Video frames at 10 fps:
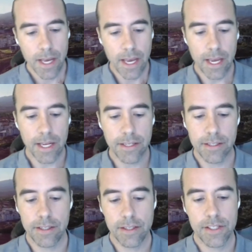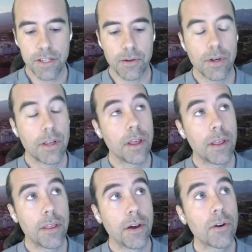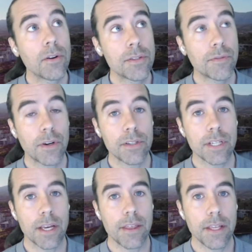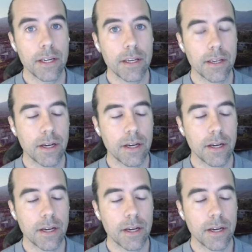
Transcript: And so those folks, I think,